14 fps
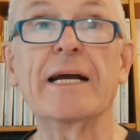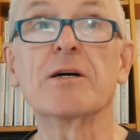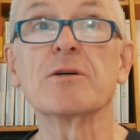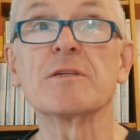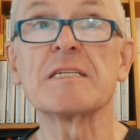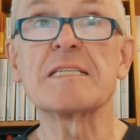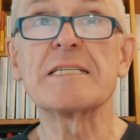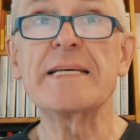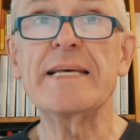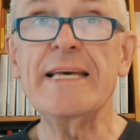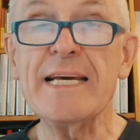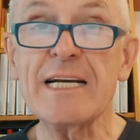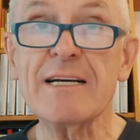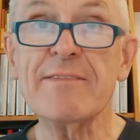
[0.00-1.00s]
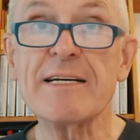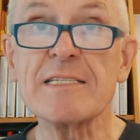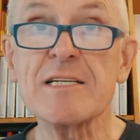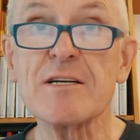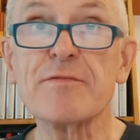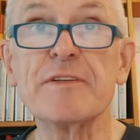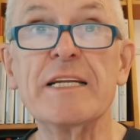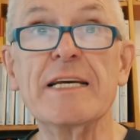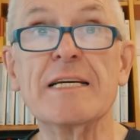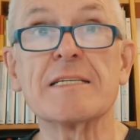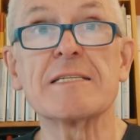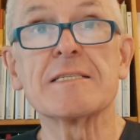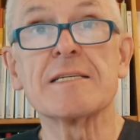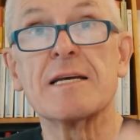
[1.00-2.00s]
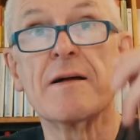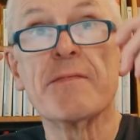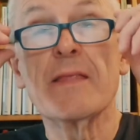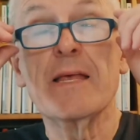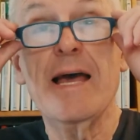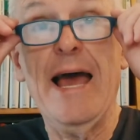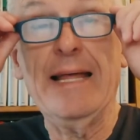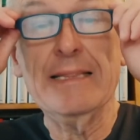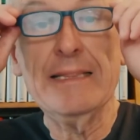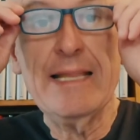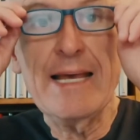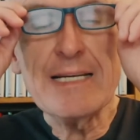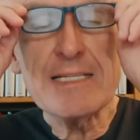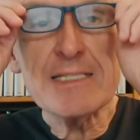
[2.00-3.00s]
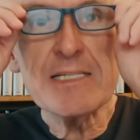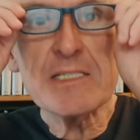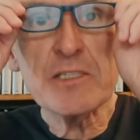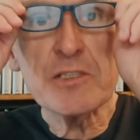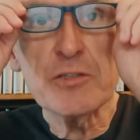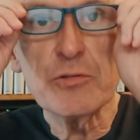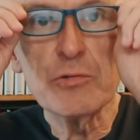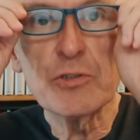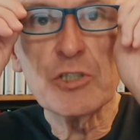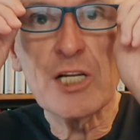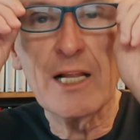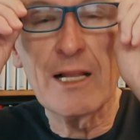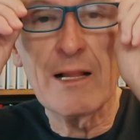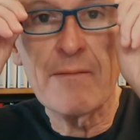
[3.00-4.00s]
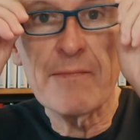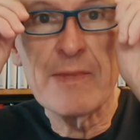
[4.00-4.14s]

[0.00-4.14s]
consequence of this, and this is crucial,